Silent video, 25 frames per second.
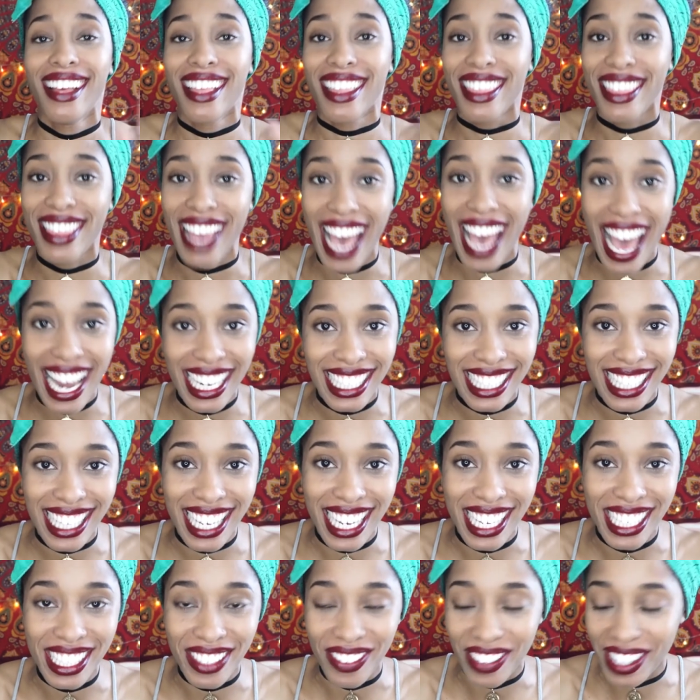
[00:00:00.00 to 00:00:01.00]
That is the
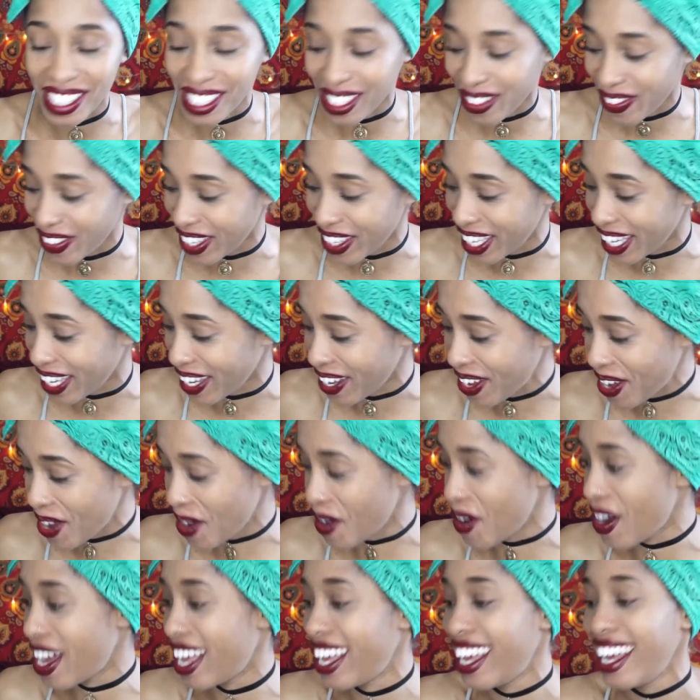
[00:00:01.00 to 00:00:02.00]
end of this
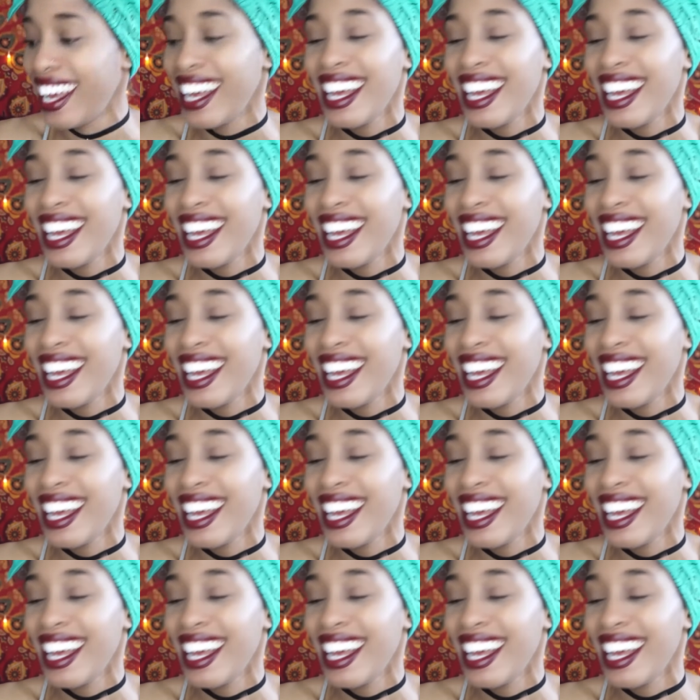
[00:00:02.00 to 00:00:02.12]
video.